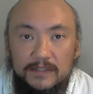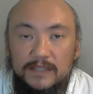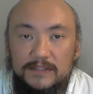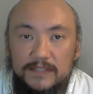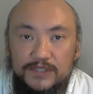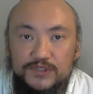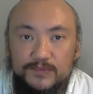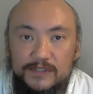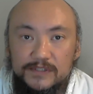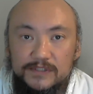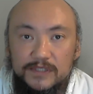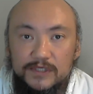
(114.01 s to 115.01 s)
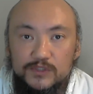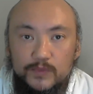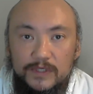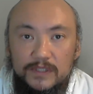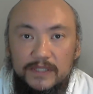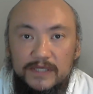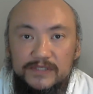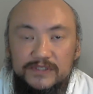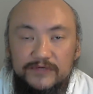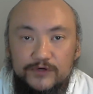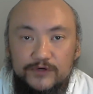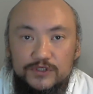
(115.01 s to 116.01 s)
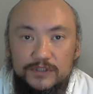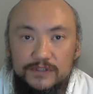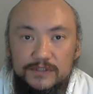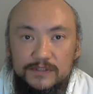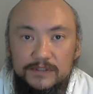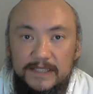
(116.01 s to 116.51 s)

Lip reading: attachments as well as aversions